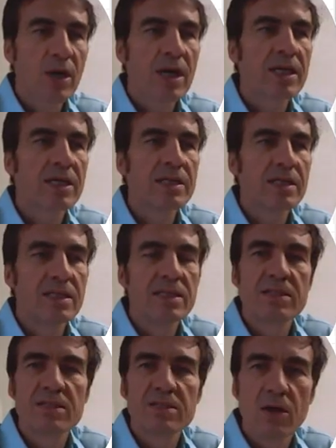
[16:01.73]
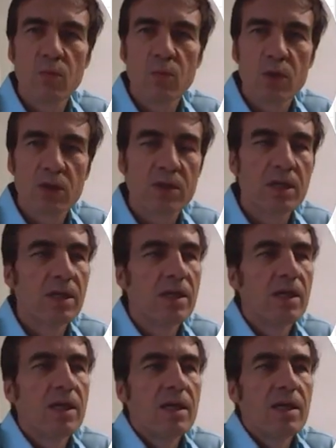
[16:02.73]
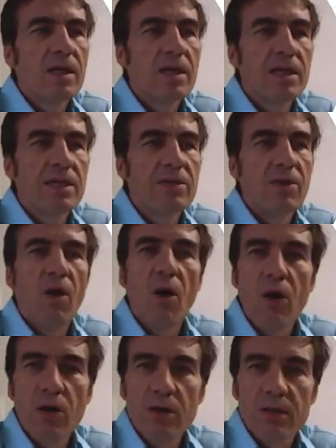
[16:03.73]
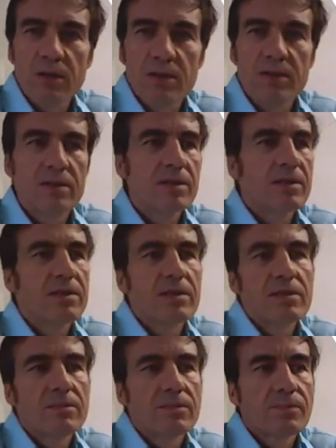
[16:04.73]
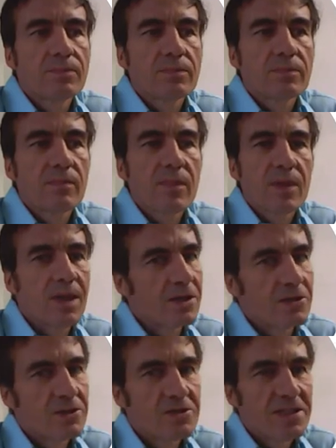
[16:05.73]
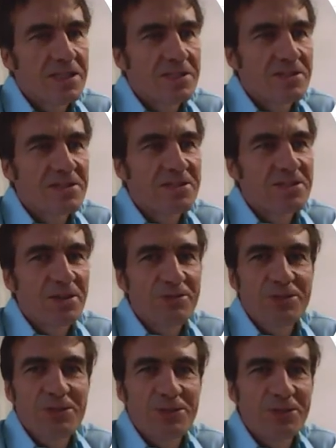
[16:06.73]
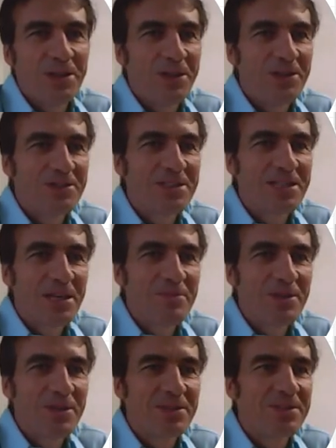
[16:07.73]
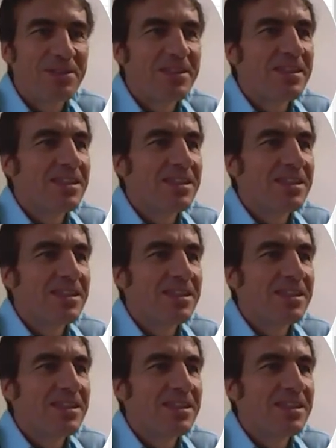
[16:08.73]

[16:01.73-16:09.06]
Brine is salt water. In oil, I used to eat this stuff too a long time ago.